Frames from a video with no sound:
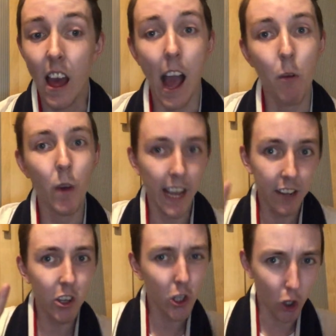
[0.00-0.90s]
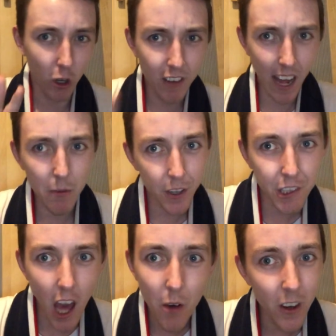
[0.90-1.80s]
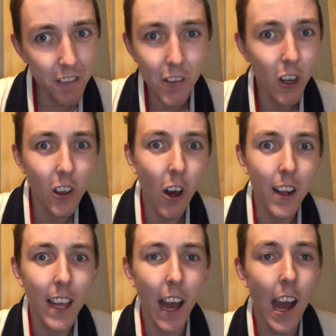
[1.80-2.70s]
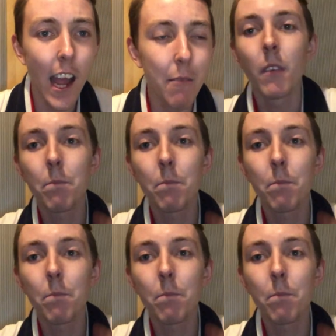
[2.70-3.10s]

I weren't sure if I was going for a long time.